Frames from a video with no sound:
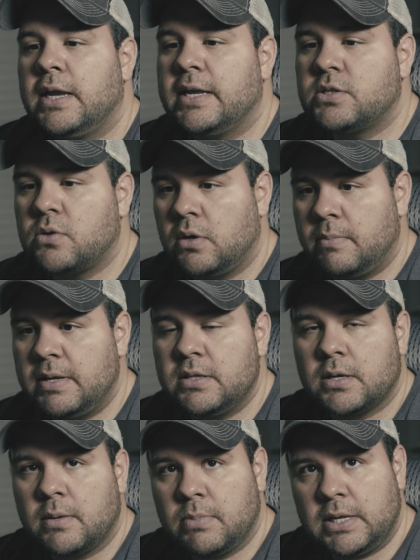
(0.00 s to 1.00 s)
it's going to be
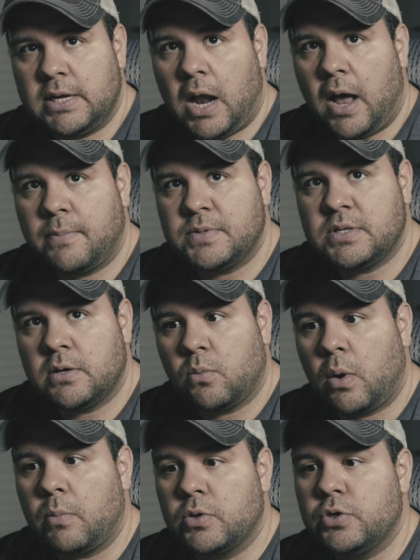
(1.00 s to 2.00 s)
the complete opposite of
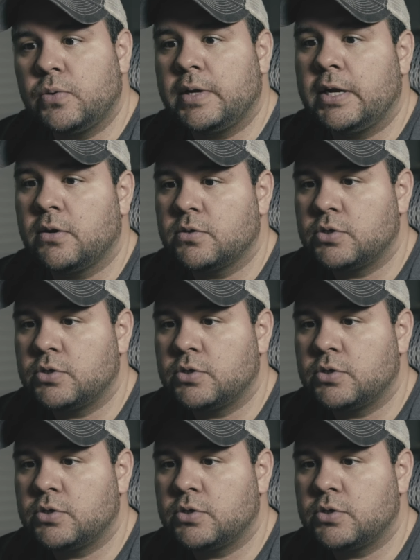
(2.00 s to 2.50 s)
what we're doing here.